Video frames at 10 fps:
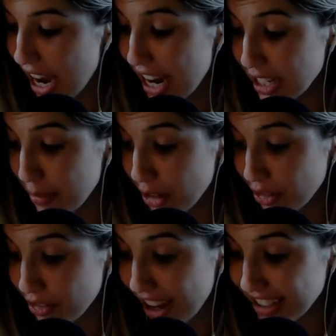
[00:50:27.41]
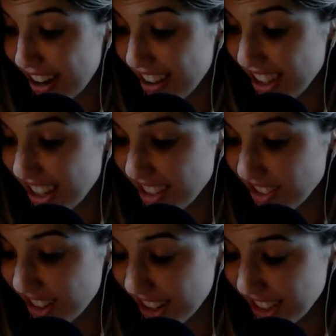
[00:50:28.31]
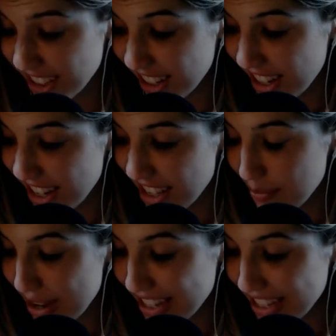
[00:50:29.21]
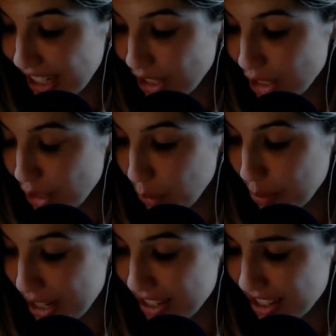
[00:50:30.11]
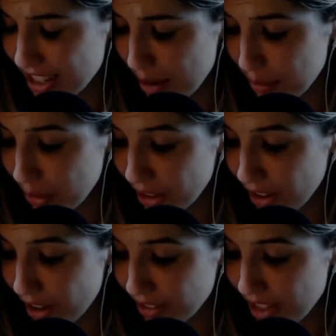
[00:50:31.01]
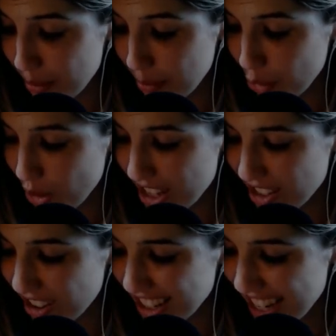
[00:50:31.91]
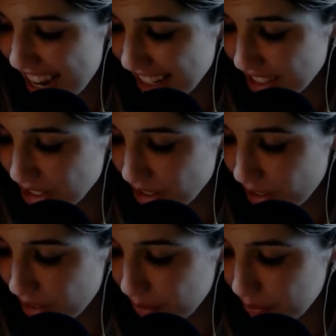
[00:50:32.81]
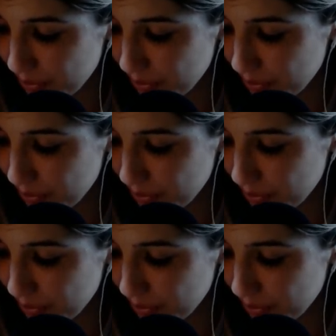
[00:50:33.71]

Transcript: "As a matter of fact, I think he's right. The best thing to do would be to stamp on the lot of them before they start attacking us all."